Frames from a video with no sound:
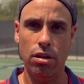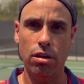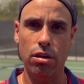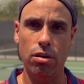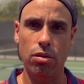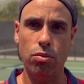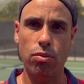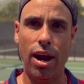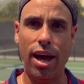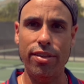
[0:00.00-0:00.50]

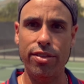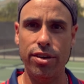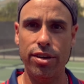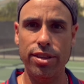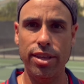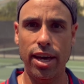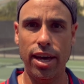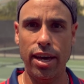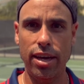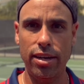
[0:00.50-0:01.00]
rather
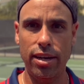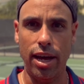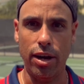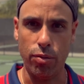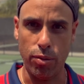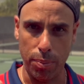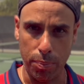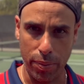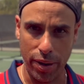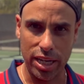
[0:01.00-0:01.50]
than a
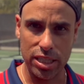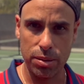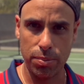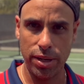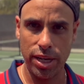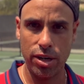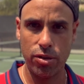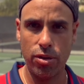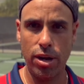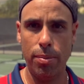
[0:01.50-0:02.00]

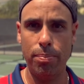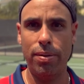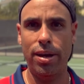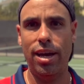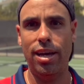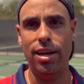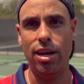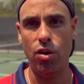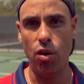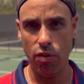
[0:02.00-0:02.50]
replacement grip
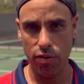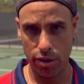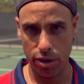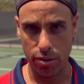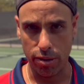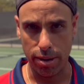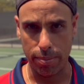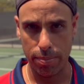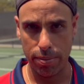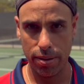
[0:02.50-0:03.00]
and an over grip,